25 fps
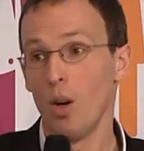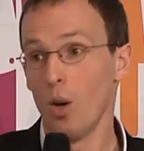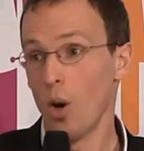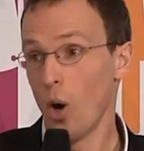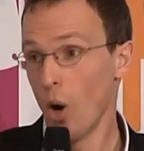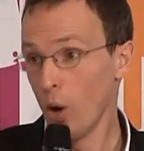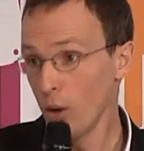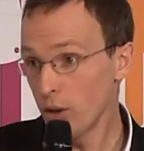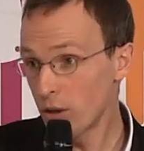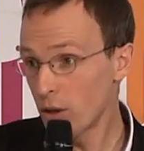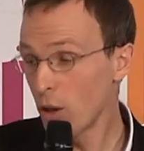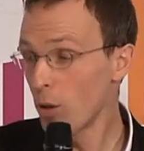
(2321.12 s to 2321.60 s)

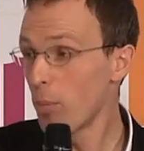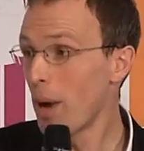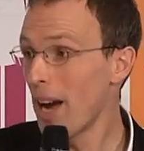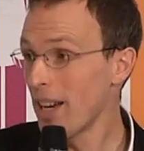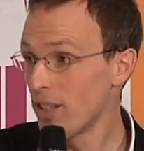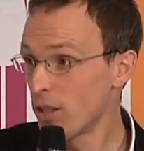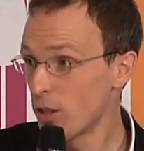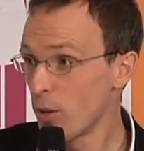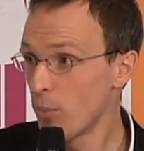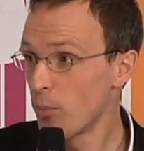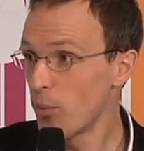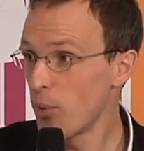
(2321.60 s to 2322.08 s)
Also by
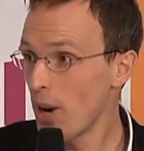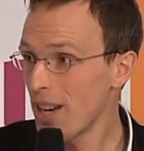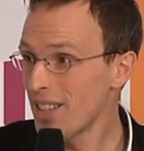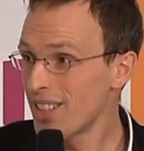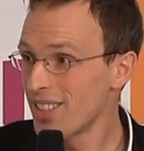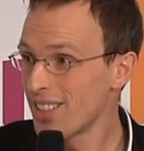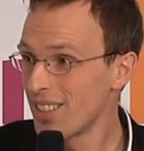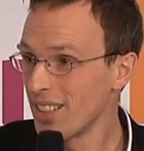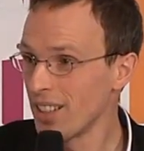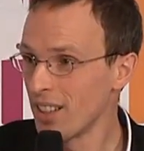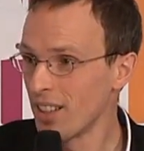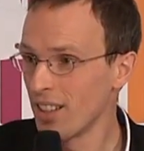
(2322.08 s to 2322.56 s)

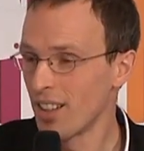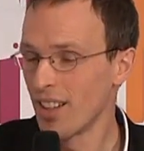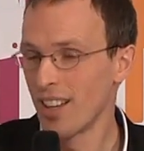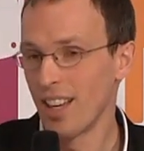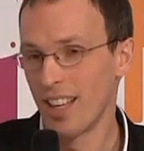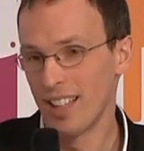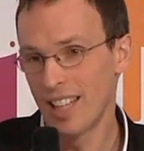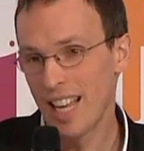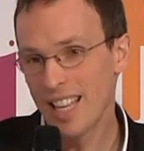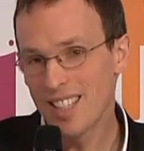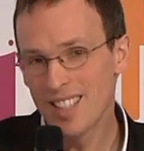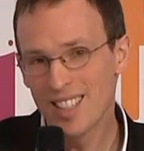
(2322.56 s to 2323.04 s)
suppressing,
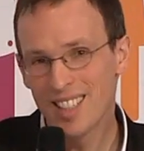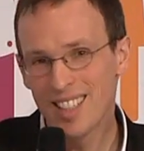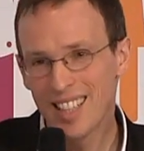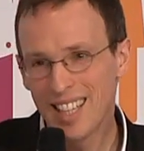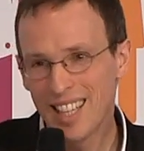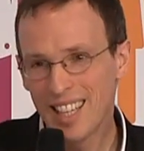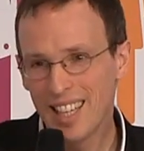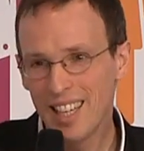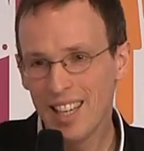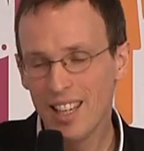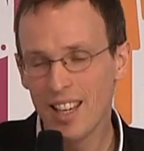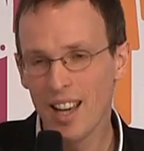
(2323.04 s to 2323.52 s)
and that's
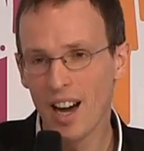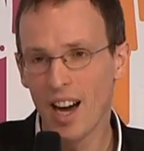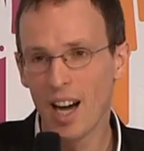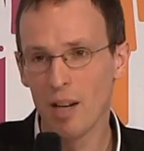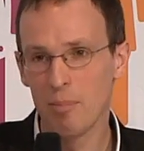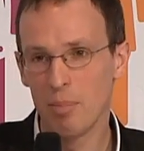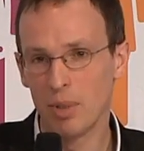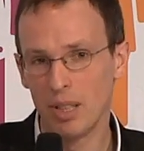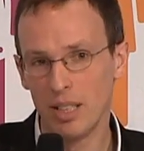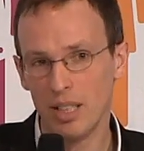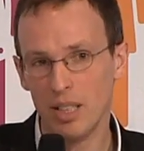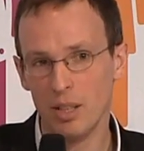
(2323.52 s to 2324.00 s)
key,
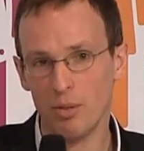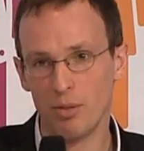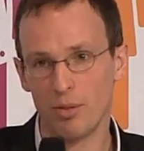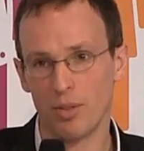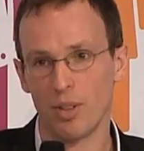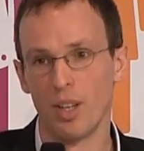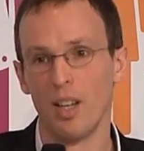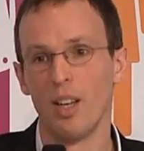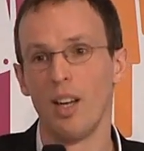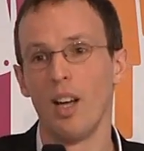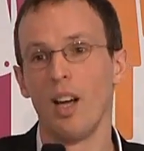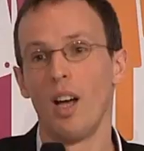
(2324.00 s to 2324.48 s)
I believe,